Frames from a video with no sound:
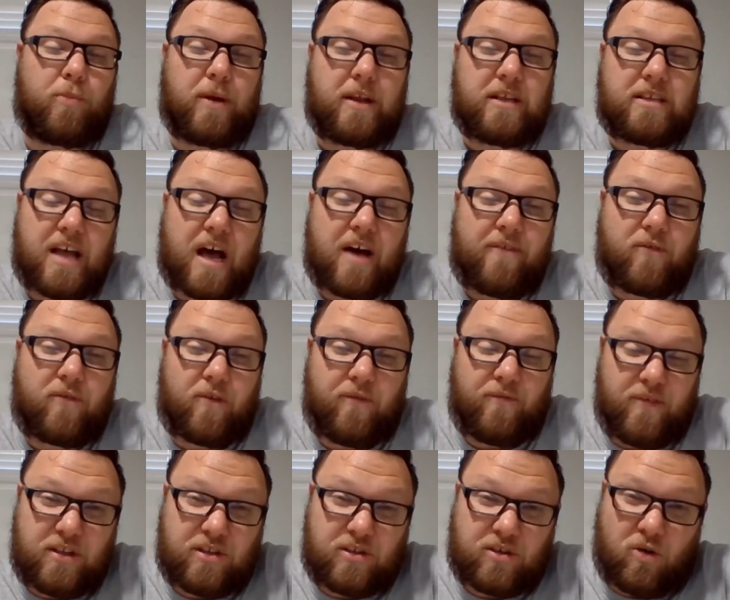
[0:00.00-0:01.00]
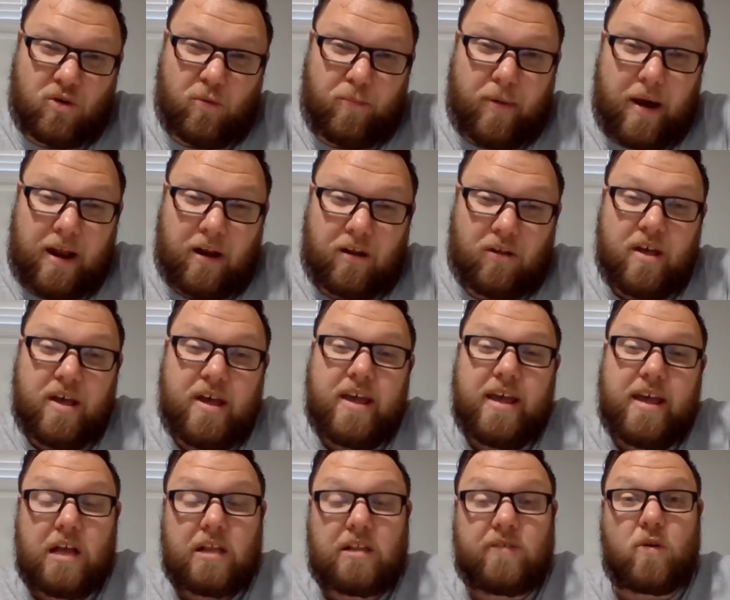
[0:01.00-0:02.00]
not for physical battle.
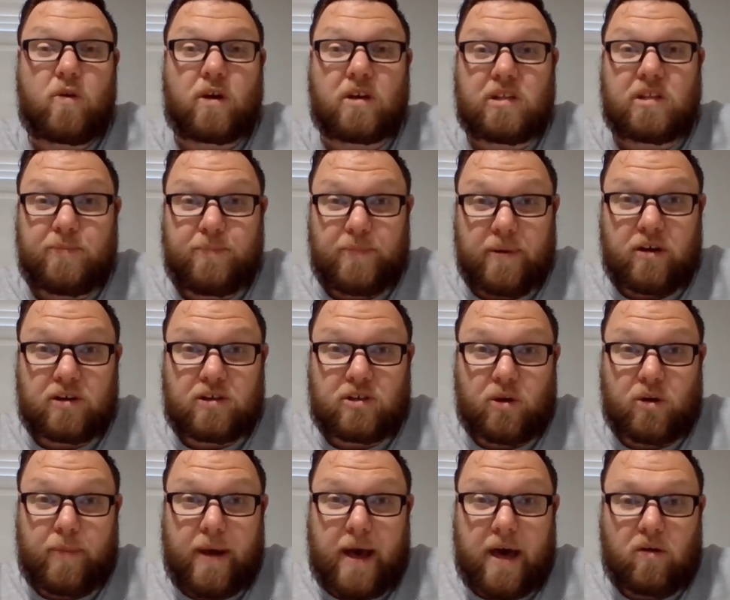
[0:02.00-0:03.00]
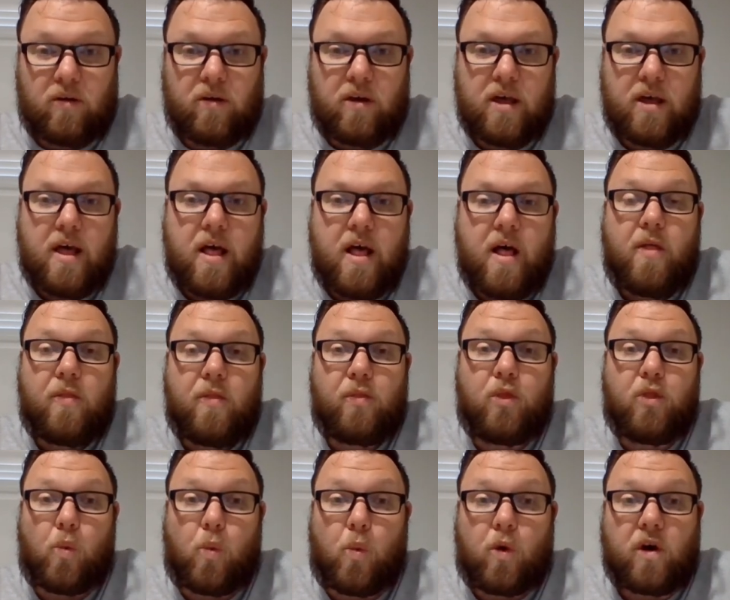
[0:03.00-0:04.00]
It's for a spiritual battle. The
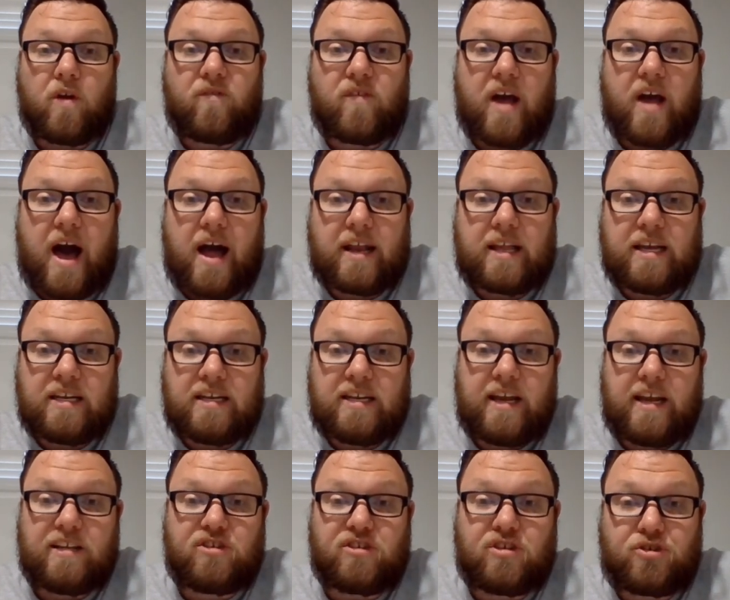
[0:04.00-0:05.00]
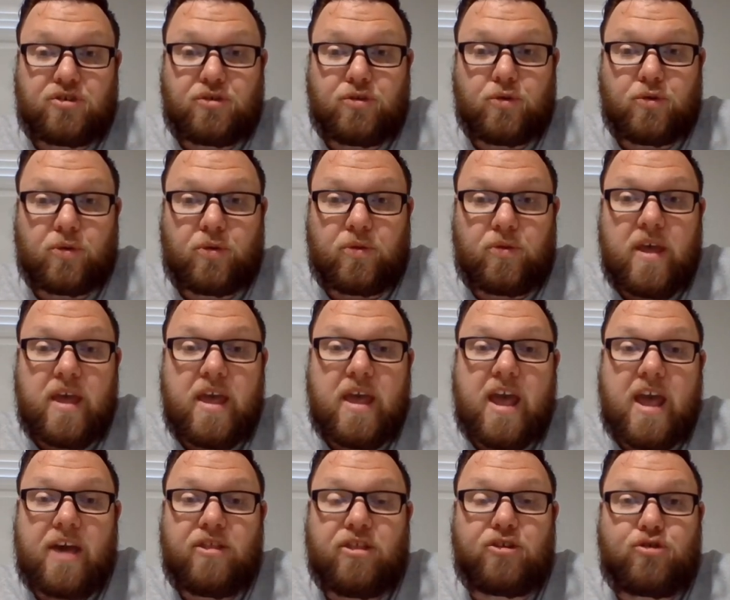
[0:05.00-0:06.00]
Word of God contains the truth,
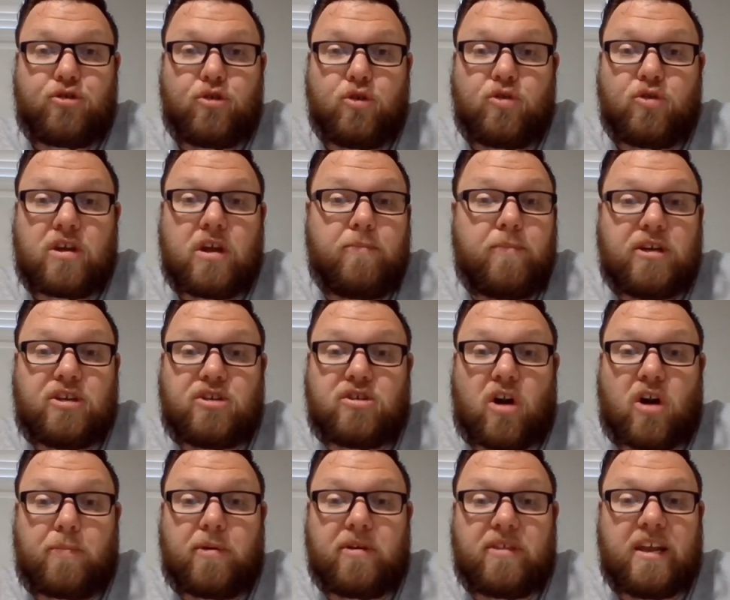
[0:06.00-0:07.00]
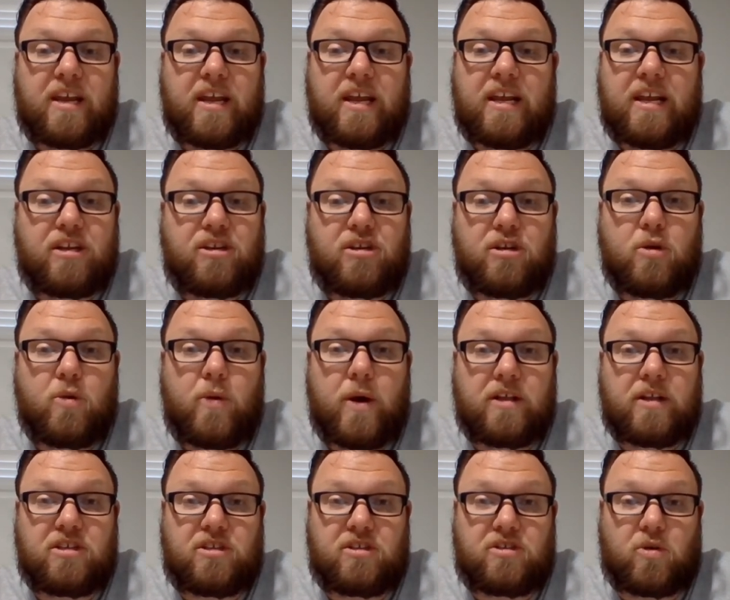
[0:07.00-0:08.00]
and the truth can be sharper than any
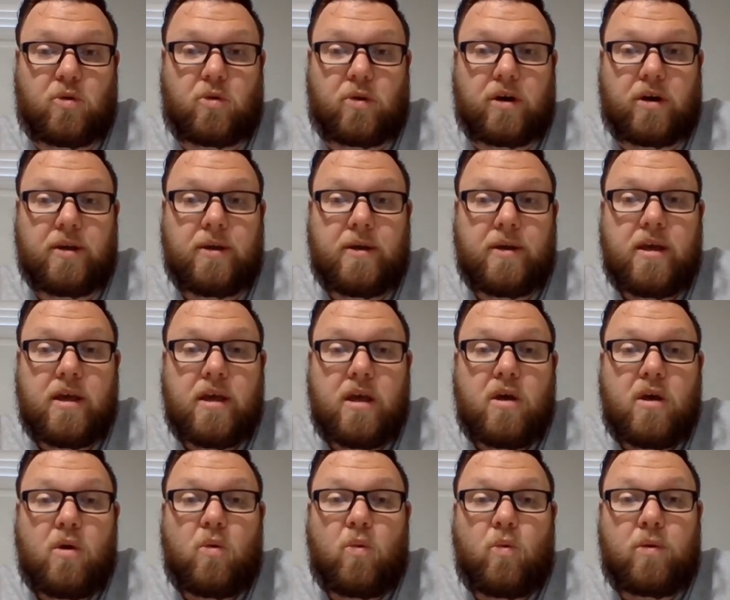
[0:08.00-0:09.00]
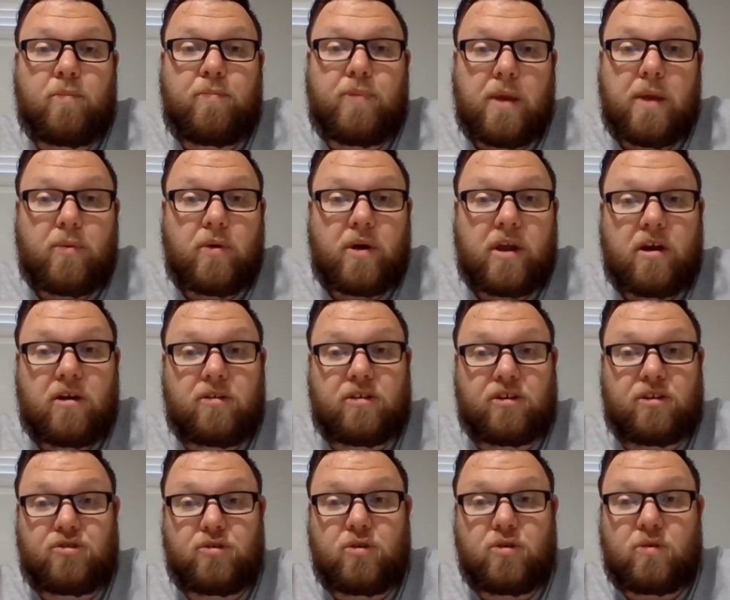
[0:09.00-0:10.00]
two-edged sword. When people hear the
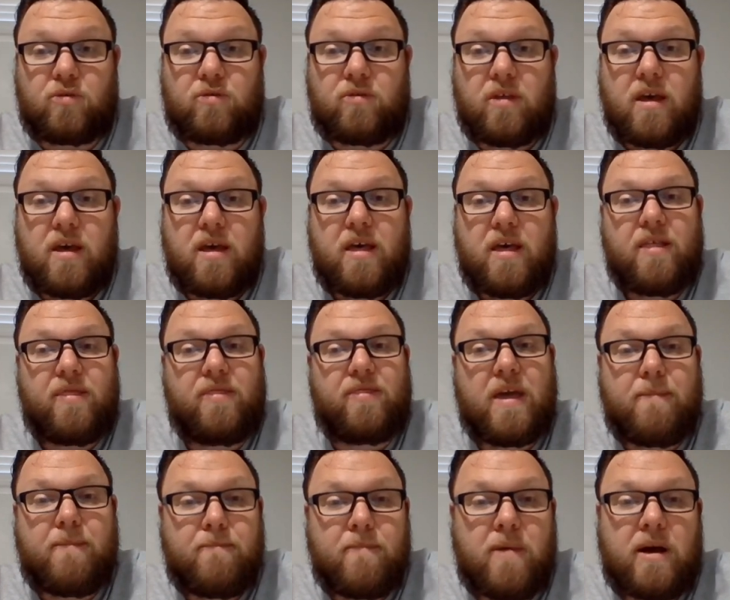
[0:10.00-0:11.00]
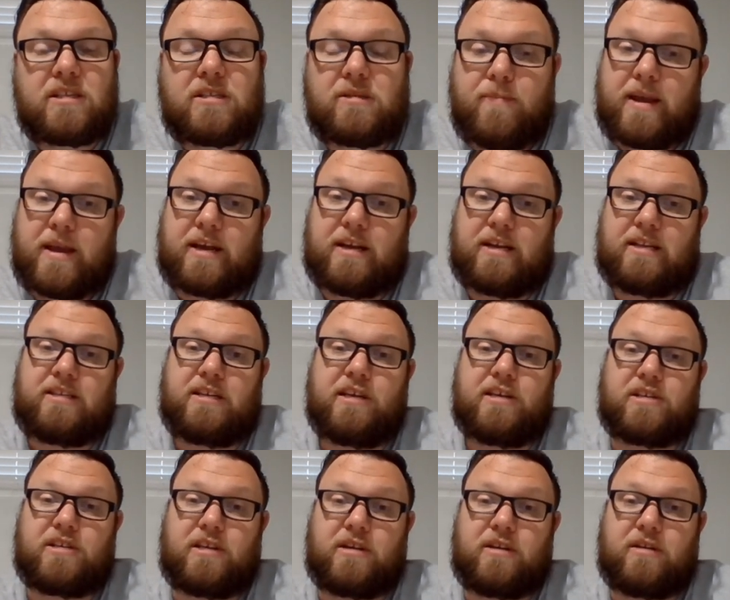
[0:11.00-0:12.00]
truth, they must make a decision.